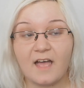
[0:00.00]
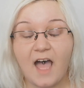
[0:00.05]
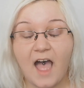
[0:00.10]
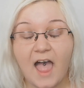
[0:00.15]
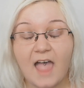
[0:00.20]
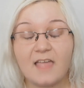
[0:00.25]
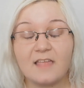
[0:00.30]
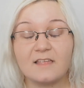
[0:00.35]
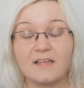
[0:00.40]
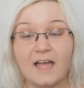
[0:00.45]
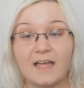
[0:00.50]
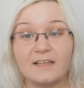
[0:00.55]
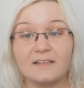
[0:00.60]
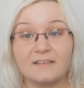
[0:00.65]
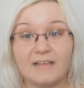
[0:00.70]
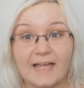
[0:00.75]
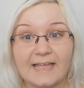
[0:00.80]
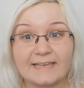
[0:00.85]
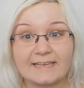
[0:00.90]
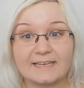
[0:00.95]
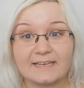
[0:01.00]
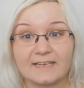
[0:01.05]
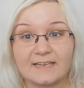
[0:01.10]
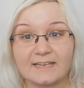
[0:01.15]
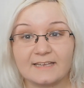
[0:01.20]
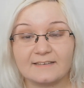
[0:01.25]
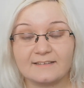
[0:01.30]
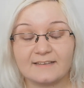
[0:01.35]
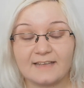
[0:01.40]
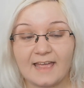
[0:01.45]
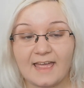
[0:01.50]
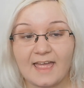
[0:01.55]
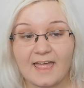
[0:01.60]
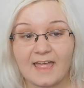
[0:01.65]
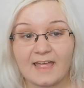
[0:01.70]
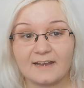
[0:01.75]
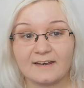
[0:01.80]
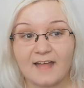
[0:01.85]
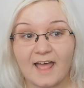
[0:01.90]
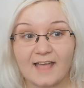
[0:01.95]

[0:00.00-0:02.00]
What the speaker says: I like it, and